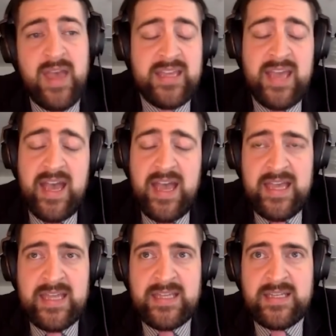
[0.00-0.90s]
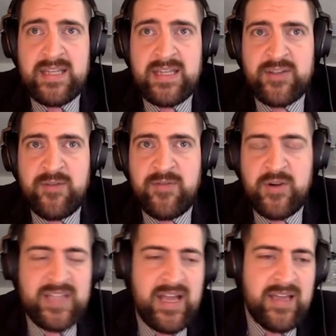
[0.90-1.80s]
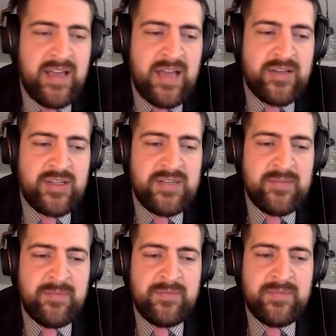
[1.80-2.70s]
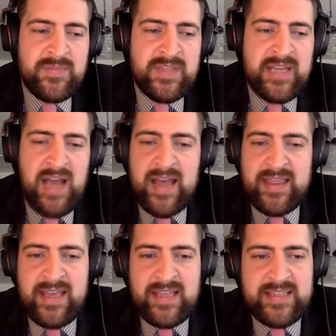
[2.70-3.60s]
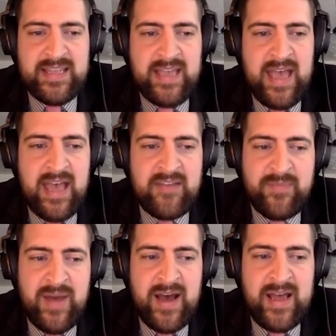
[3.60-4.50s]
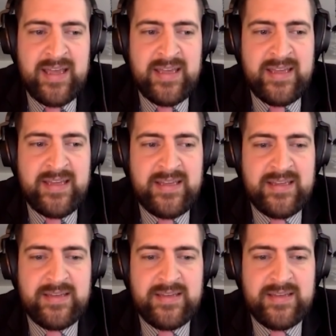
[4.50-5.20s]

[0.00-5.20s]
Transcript: Yeah. And so first I talked to the guy that's head of my,